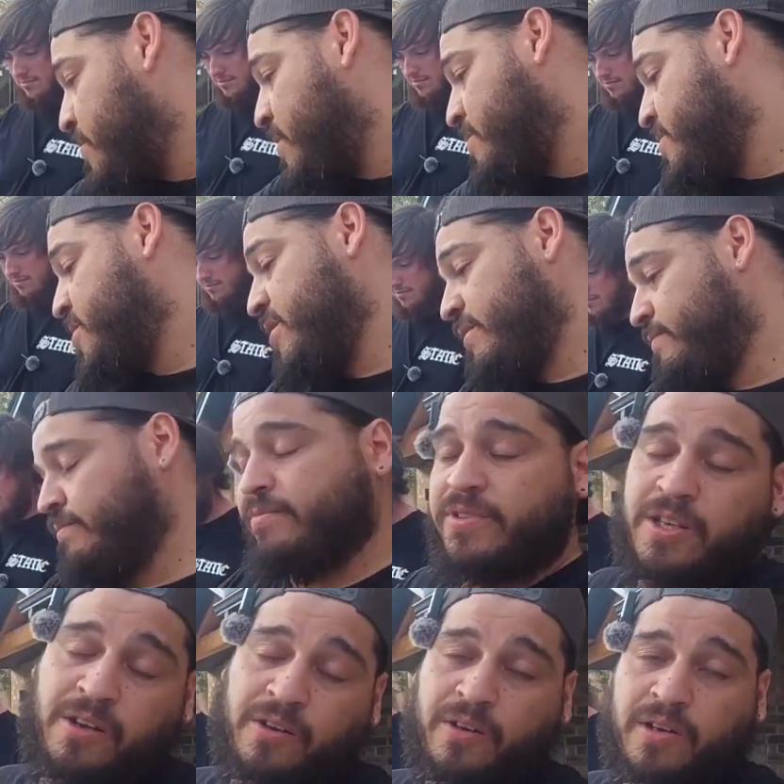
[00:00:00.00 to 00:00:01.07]
pretty much it.
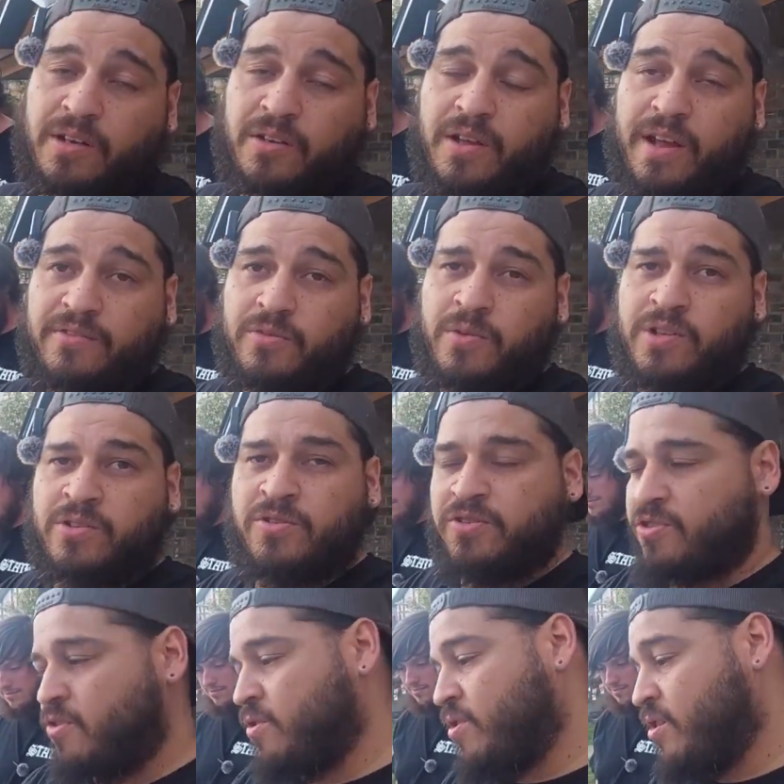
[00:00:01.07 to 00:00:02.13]
So F22
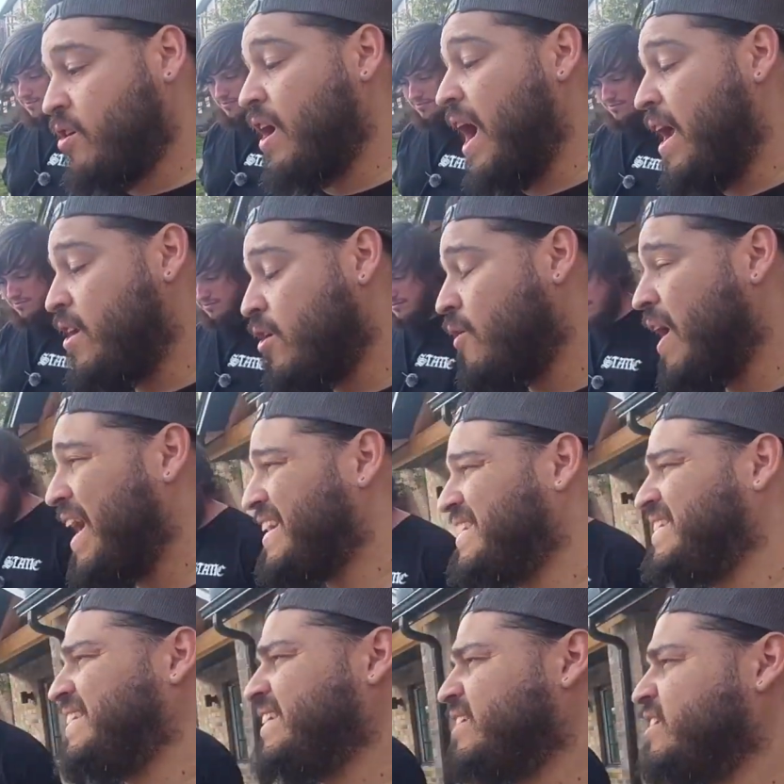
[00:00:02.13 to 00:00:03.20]
stroker. I know
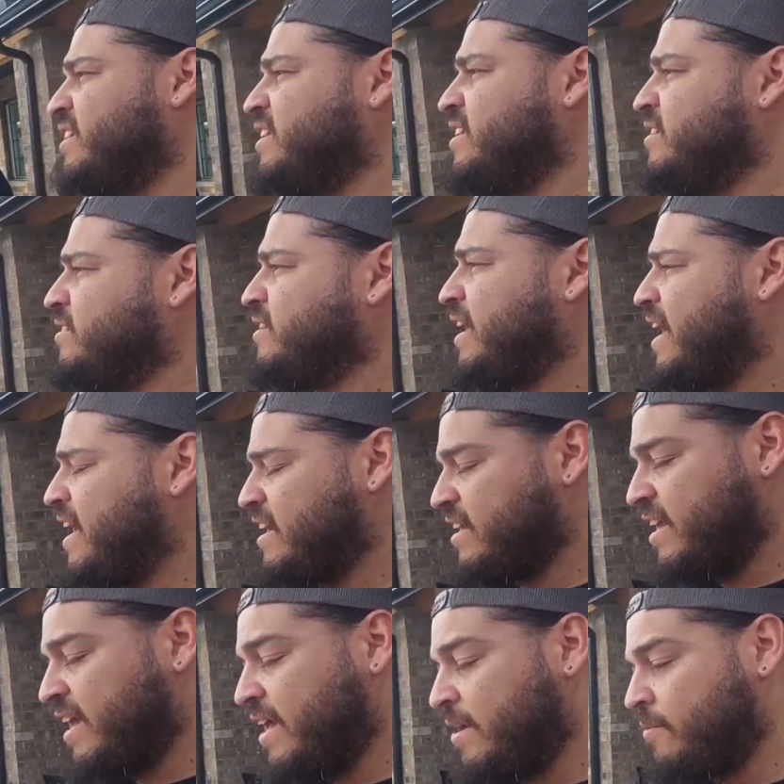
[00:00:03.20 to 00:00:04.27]
ideally the
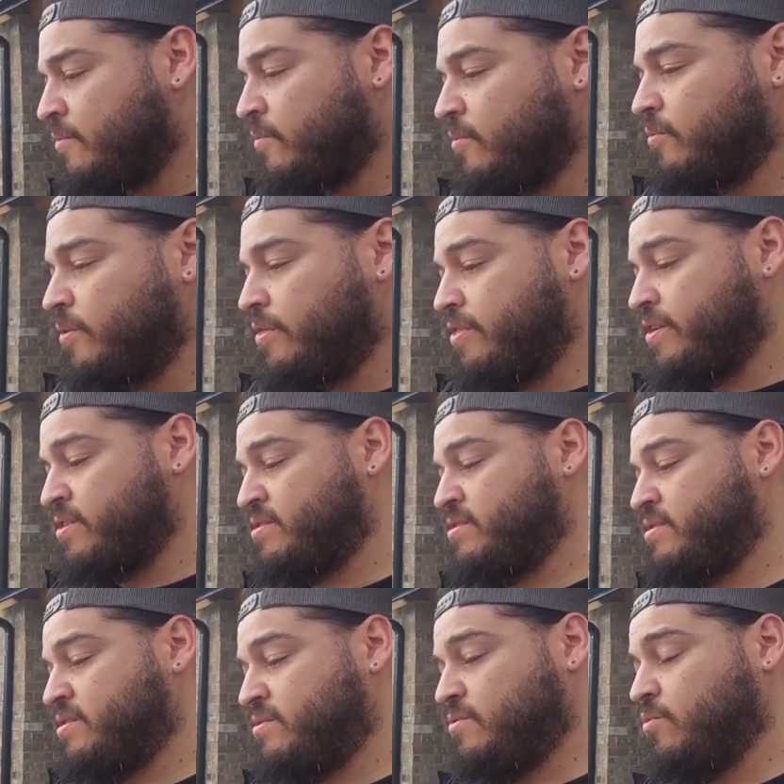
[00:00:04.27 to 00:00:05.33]
end game with
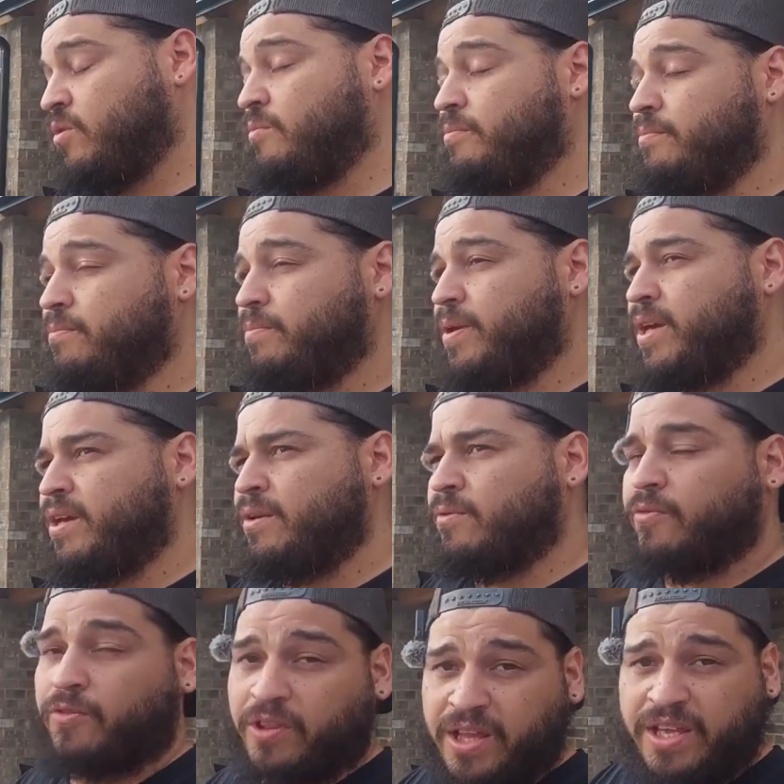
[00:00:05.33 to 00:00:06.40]
this will be,
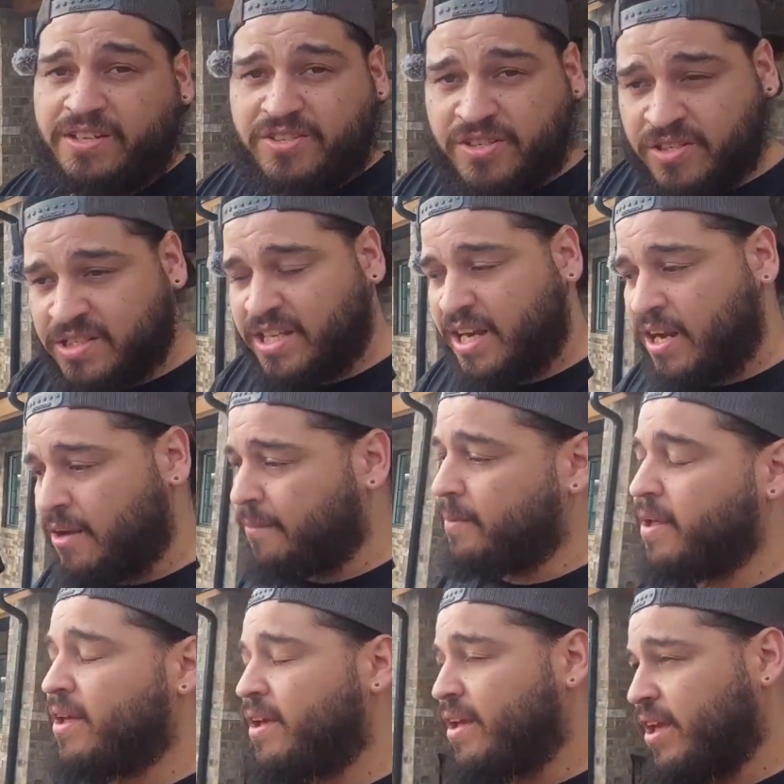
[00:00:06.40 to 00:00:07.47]
for the engine setup,
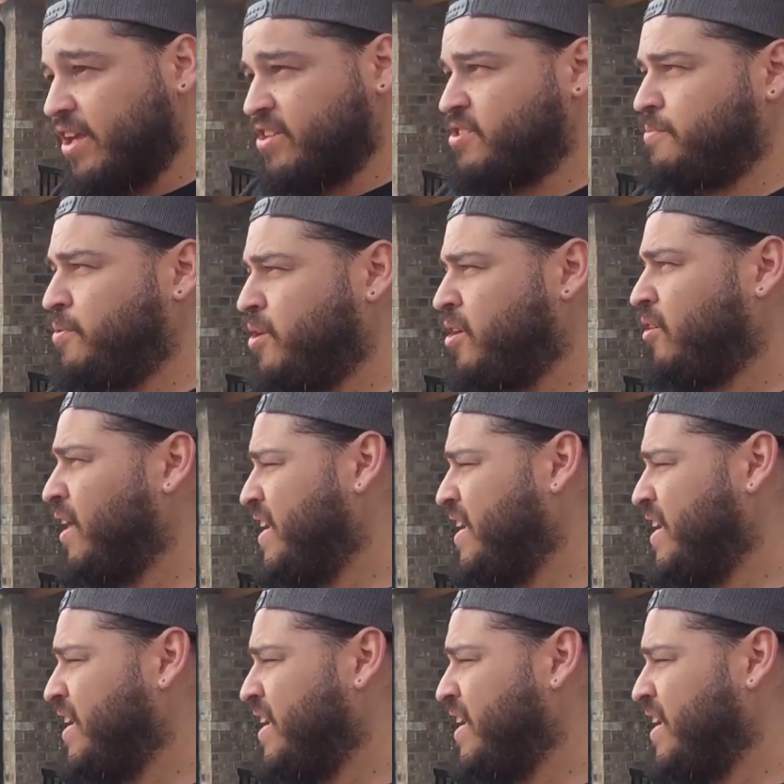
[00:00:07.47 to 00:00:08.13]
is to put on